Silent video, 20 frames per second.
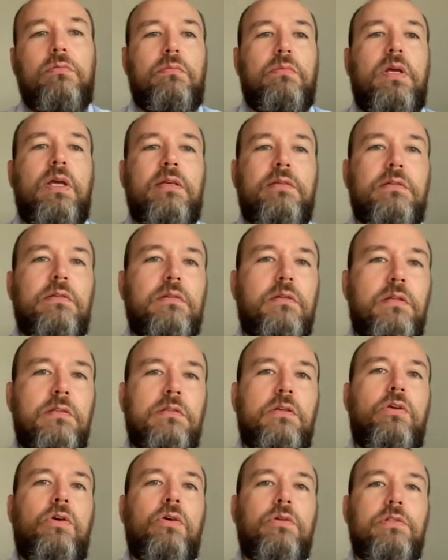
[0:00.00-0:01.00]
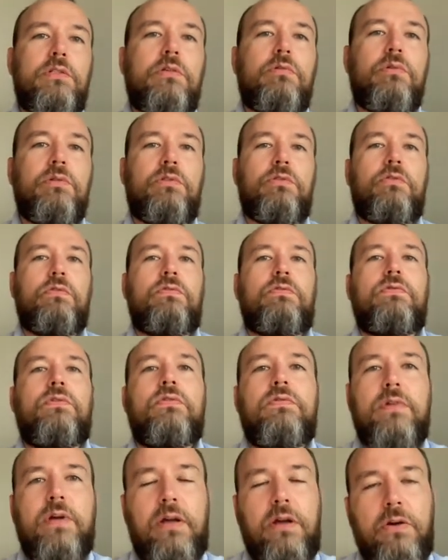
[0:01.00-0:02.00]
As a consequence
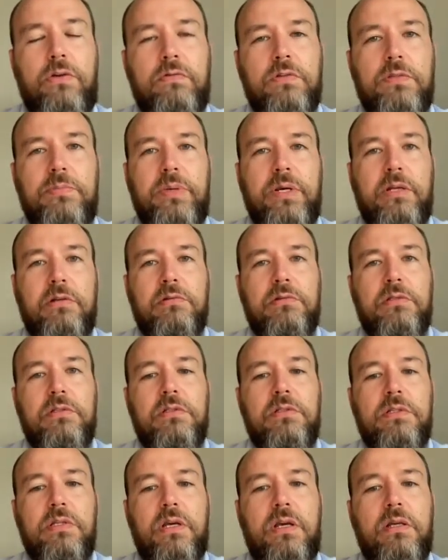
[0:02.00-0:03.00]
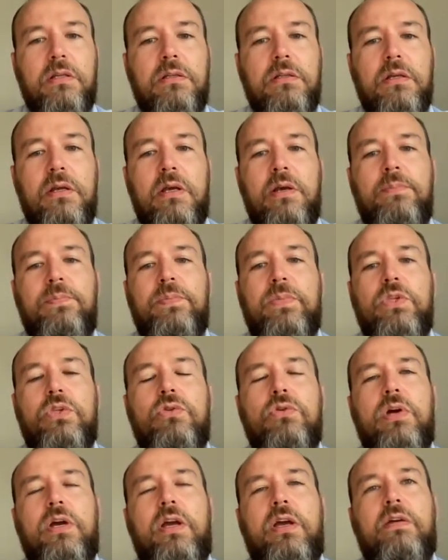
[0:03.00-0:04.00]
of how this panel is designed,
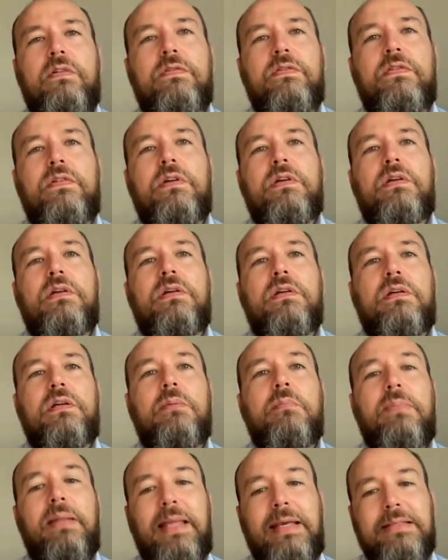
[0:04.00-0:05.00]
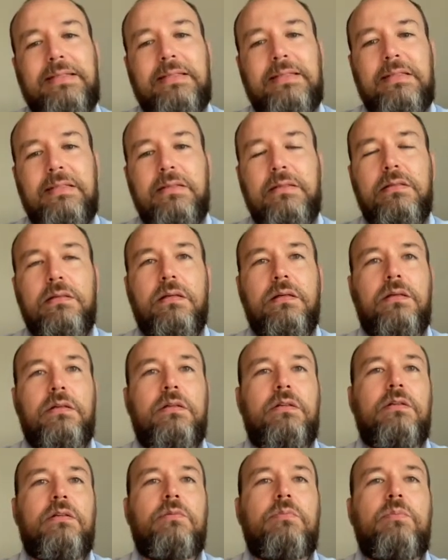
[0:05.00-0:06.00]
you have complexity
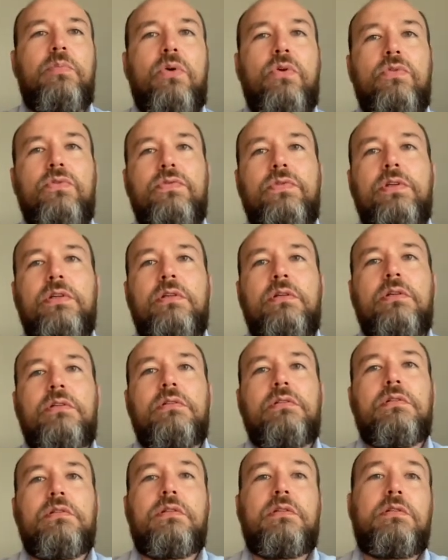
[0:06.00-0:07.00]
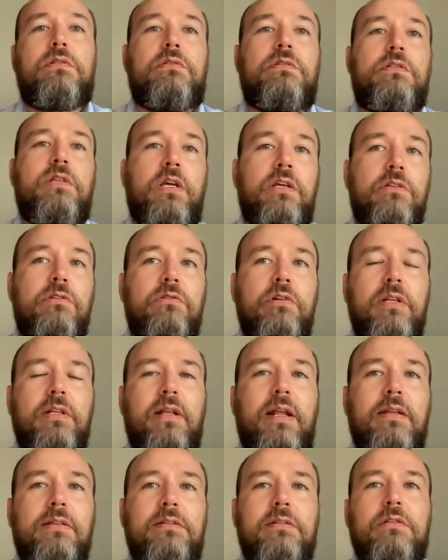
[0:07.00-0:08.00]
both in secondary
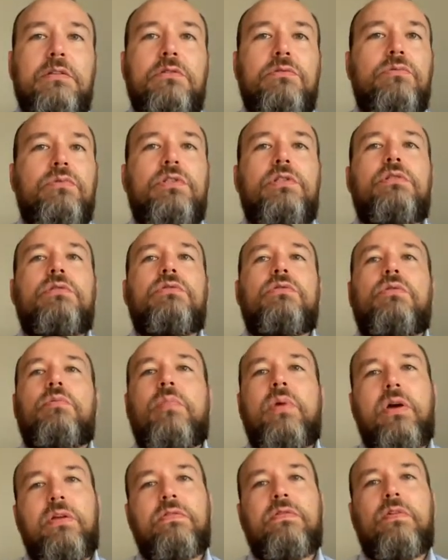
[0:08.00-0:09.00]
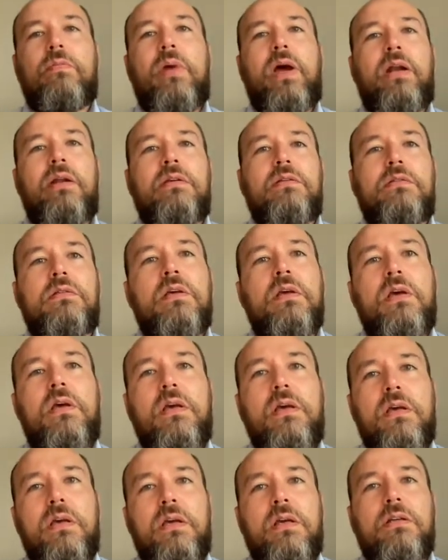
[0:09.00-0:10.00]
analysis, which is bioinformatics,
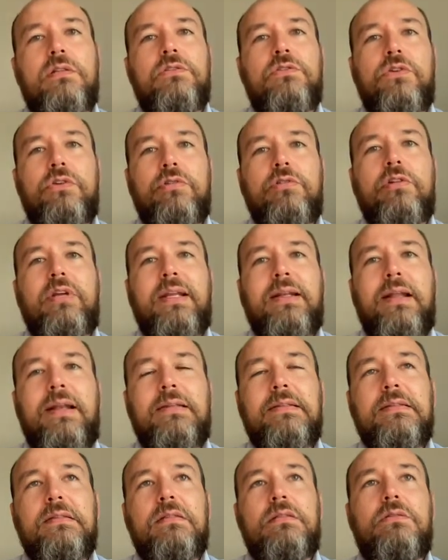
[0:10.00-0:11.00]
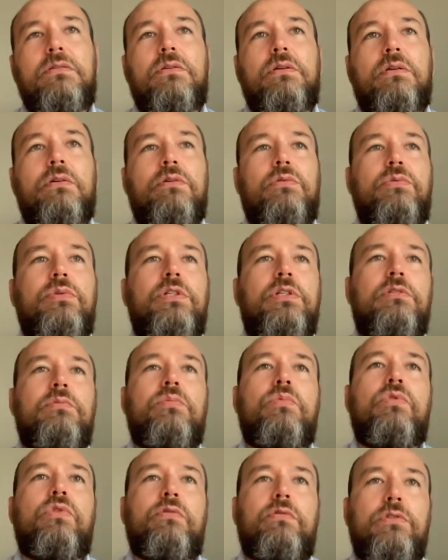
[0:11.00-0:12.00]
and tertiary analysis, which is
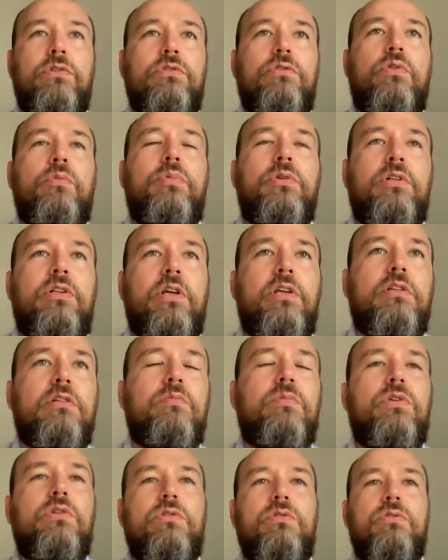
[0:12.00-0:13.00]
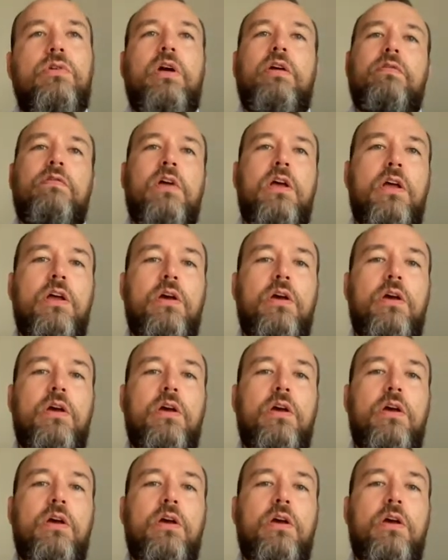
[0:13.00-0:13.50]
more of interpretation, because you have